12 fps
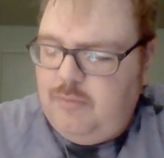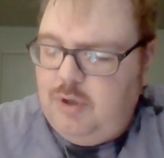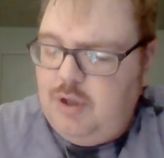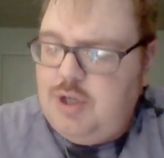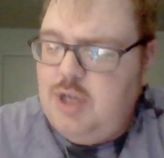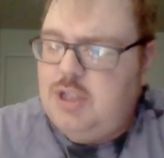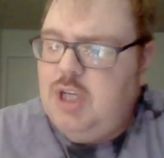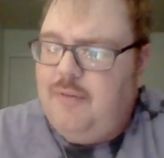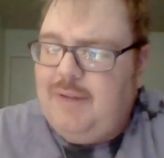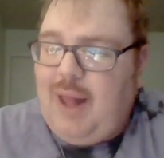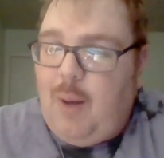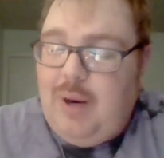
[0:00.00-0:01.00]
She's here
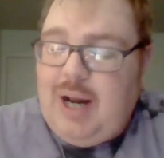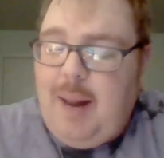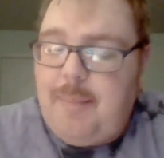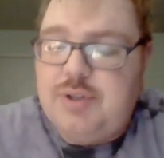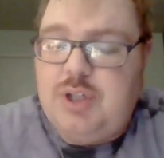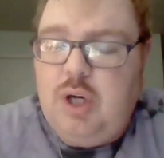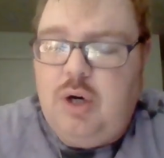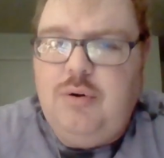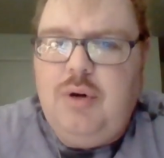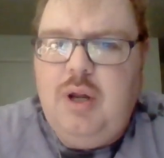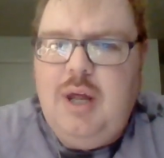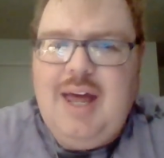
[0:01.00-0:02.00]
for that one
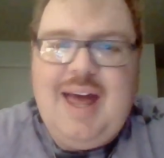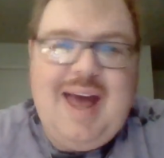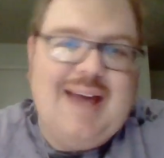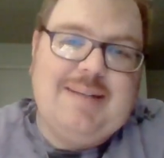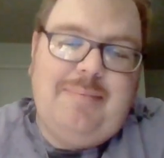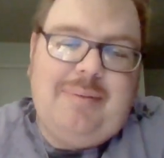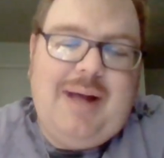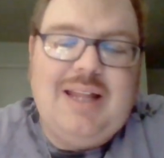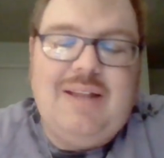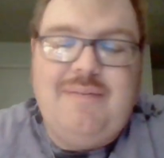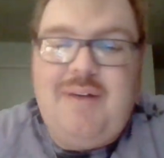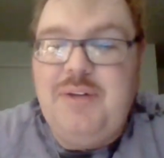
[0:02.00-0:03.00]
episode as a plot
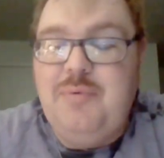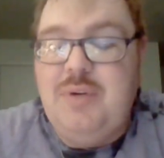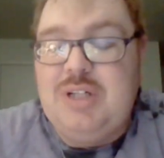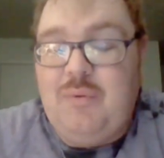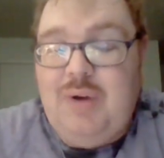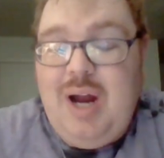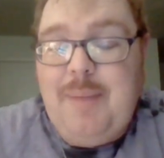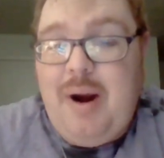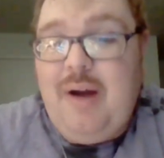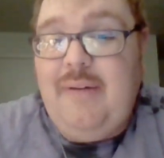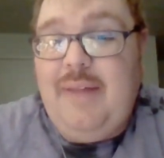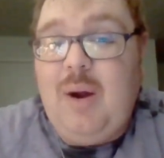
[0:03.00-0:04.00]
device, which
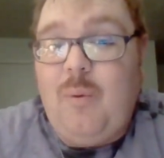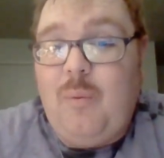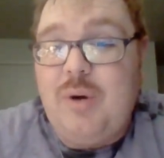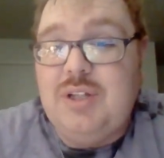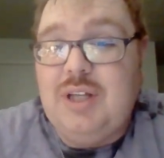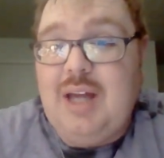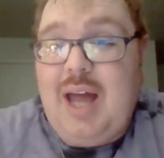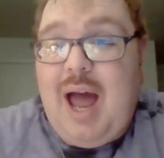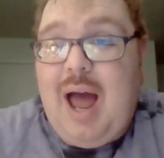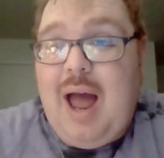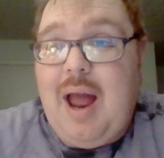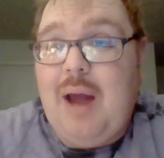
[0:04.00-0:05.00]
apparently originally
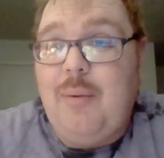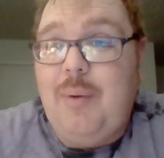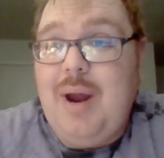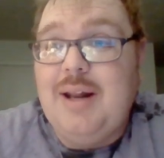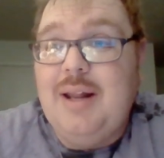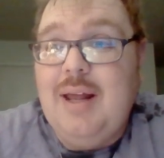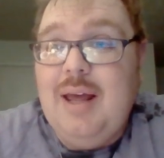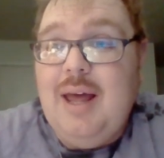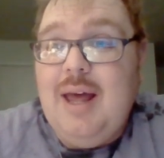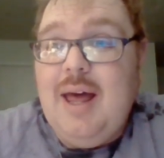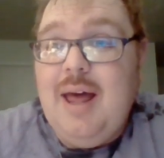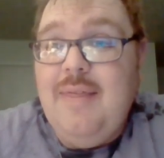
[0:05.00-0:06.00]
I, I read
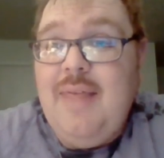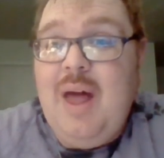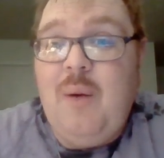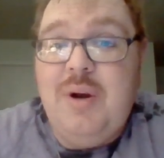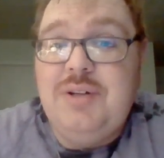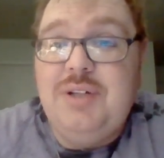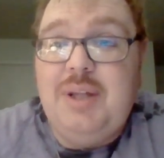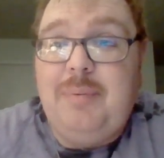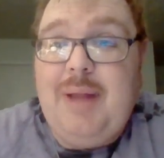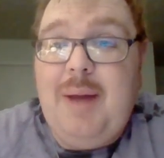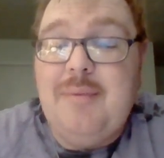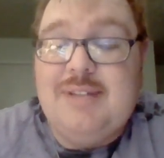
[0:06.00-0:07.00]
that originally the
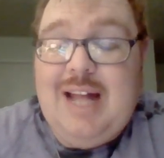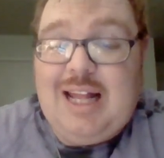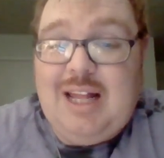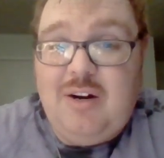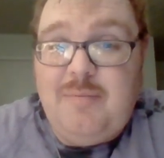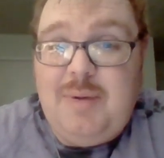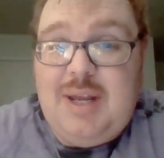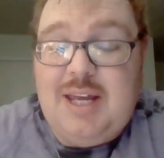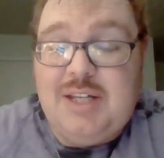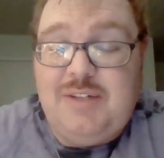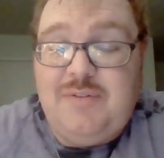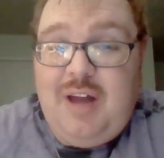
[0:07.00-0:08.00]
plan was not to her be
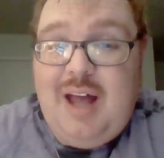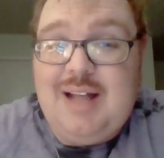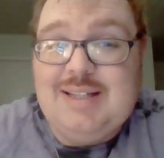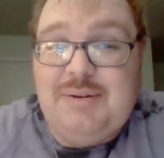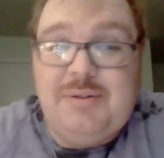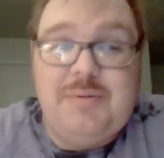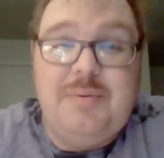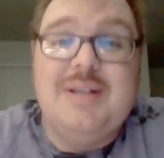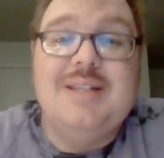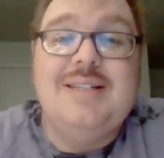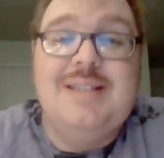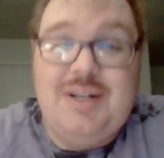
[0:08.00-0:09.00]
his fiance, it was to be
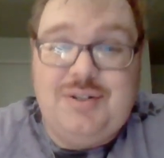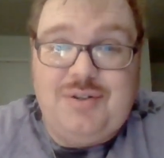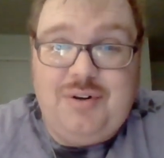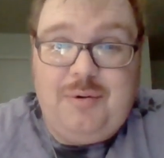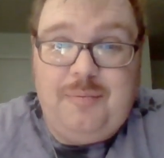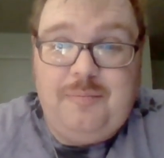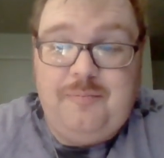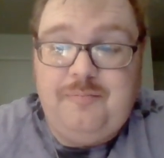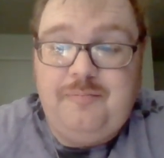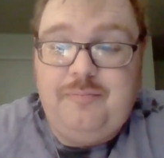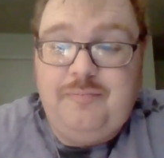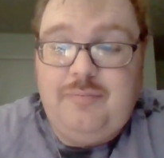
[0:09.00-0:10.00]
his sister.
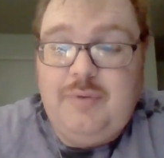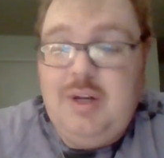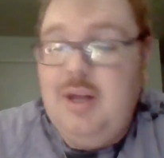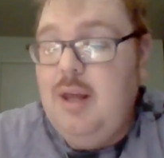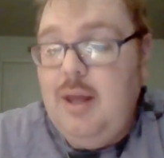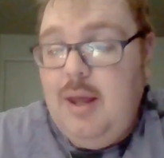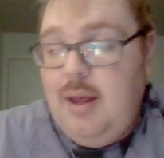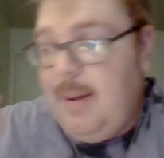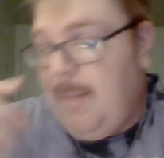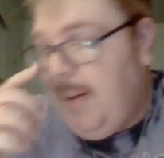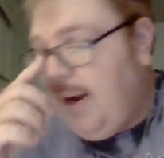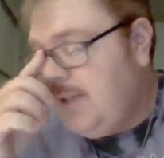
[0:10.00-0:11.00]

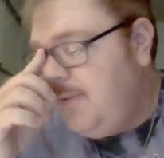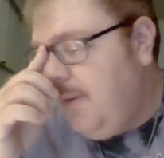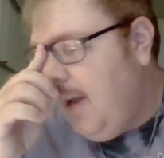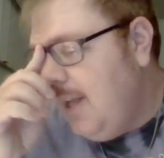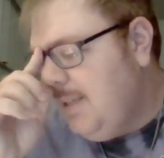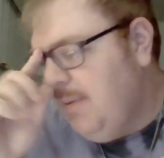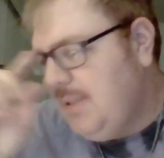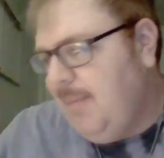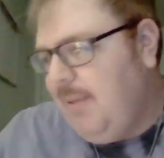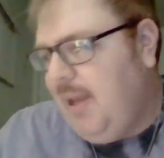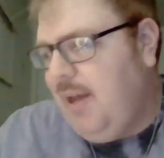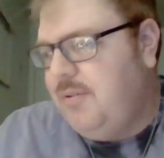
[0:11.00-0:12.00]
But I guess fiance was
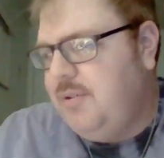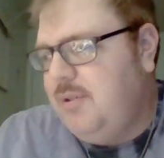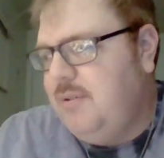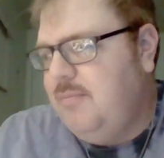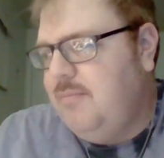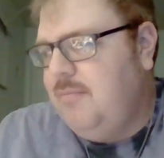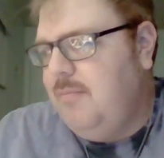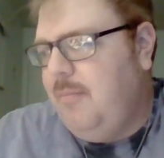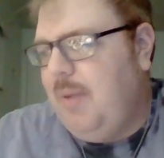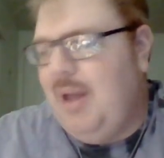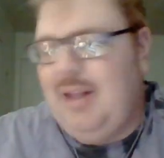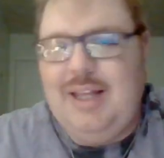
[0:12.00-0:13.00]
something else.
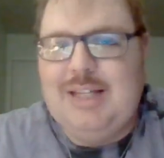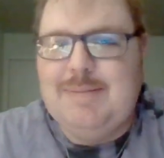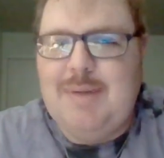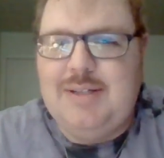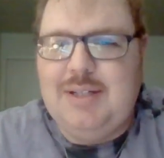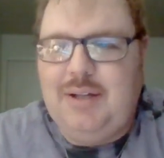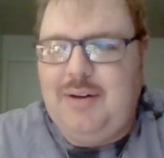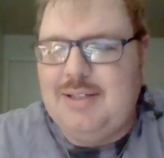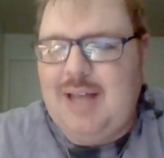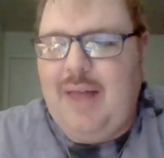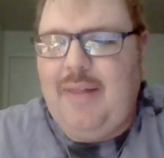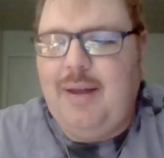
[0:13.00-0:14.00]
But at least basically it's
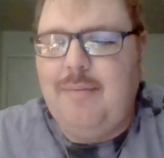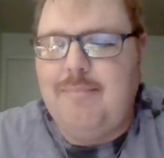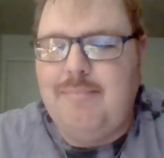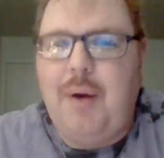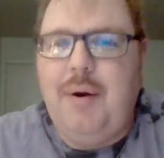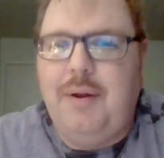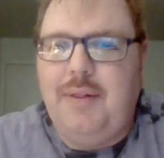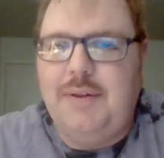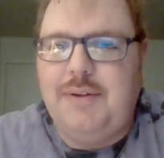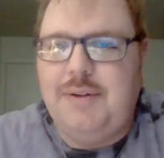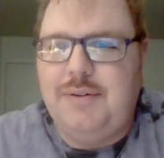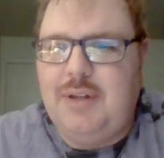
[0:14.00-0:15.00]
not like marrying the
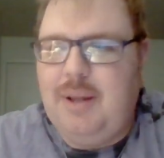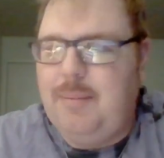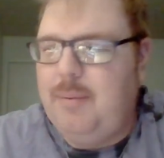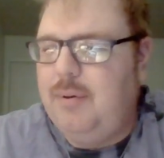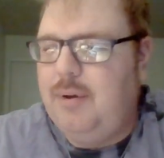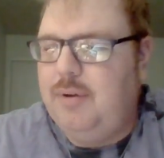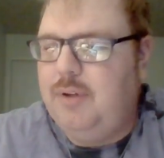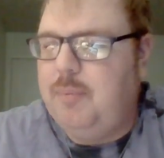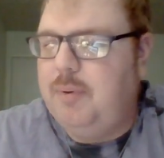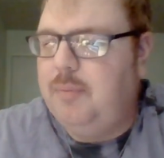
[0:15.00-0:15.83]
sister thing because stupid.